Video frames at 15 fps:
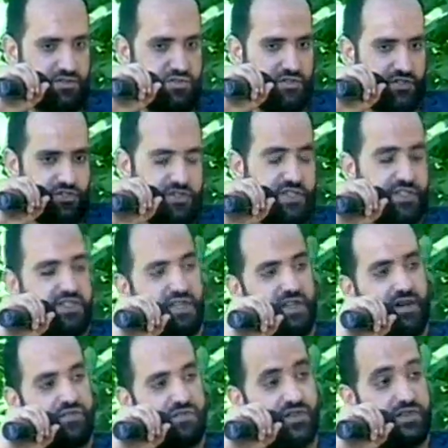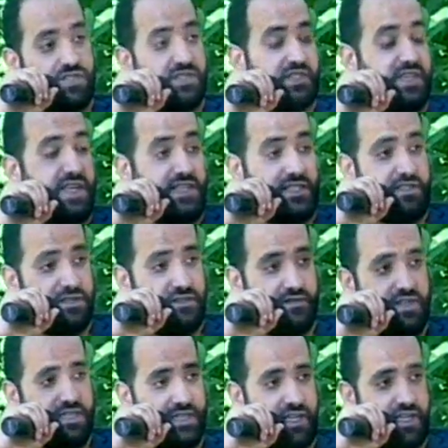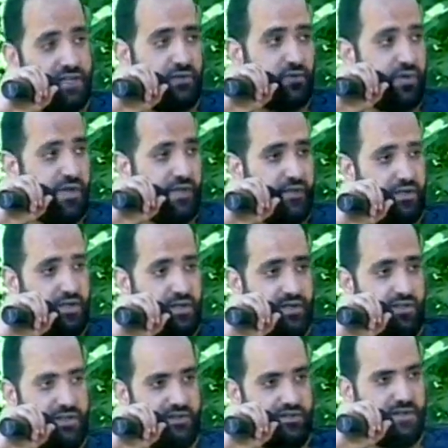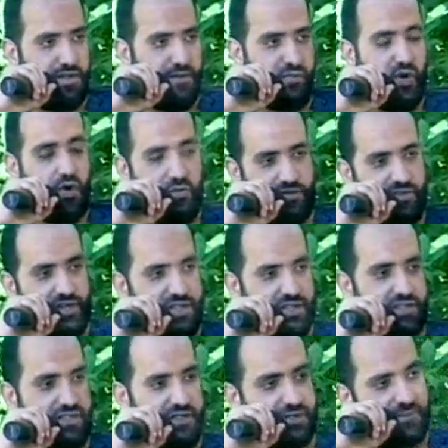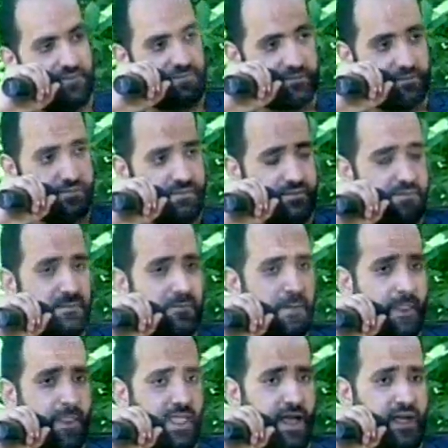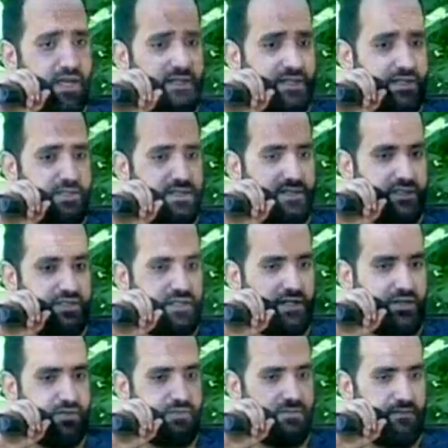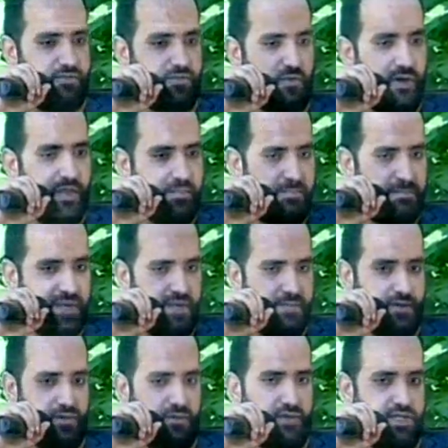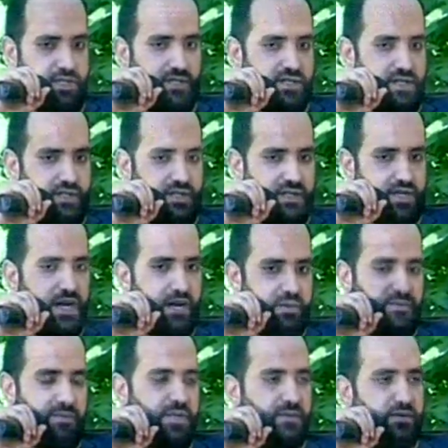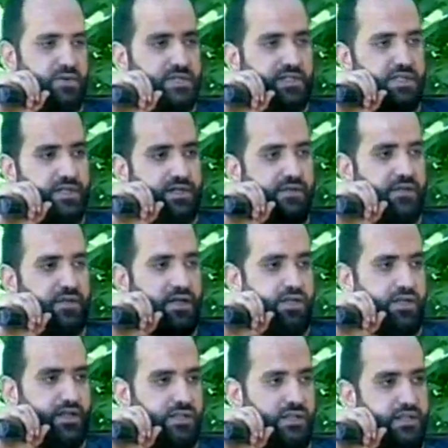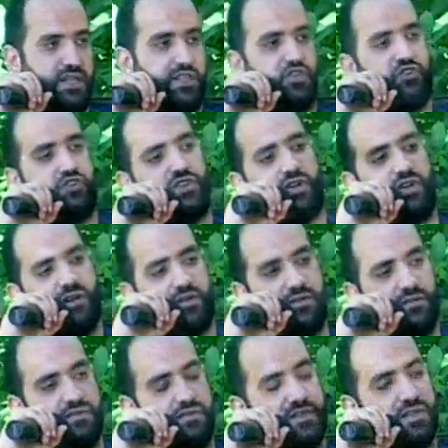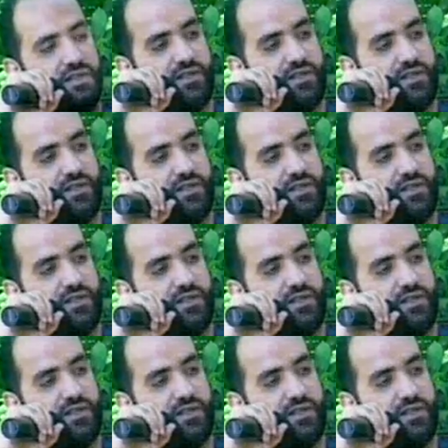journeys and conferences at Vatican with Pope Francis. And when common people see the leader of